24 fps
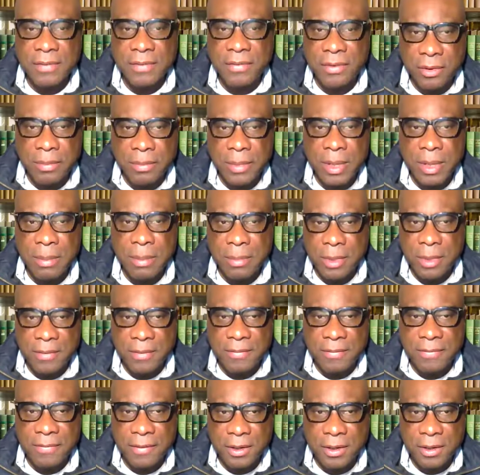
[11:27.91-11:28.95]
If you remember,
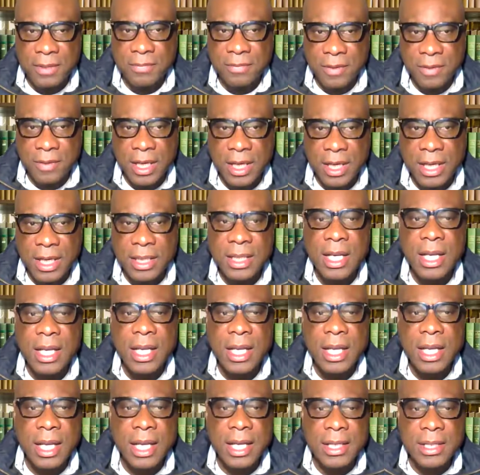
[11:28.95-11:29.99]
the first phrase
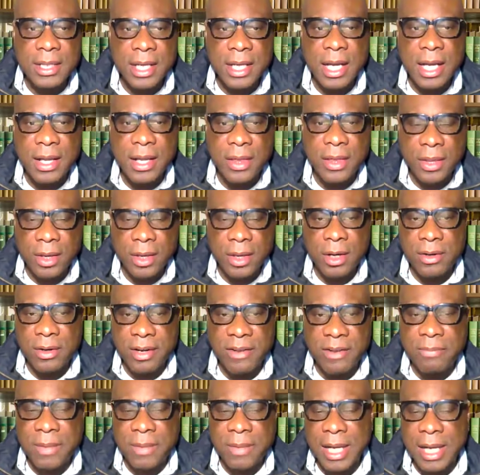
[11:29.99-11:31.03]
is a
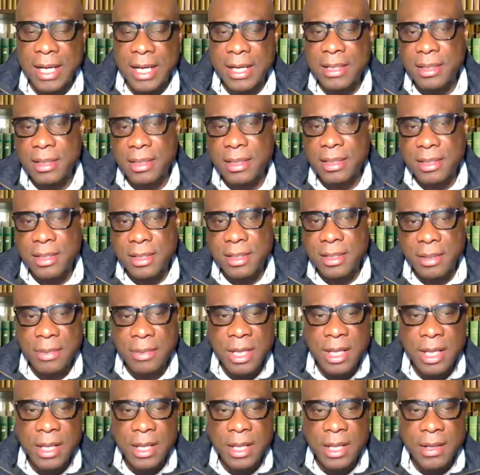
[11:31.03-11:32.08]
theory of mercantilism.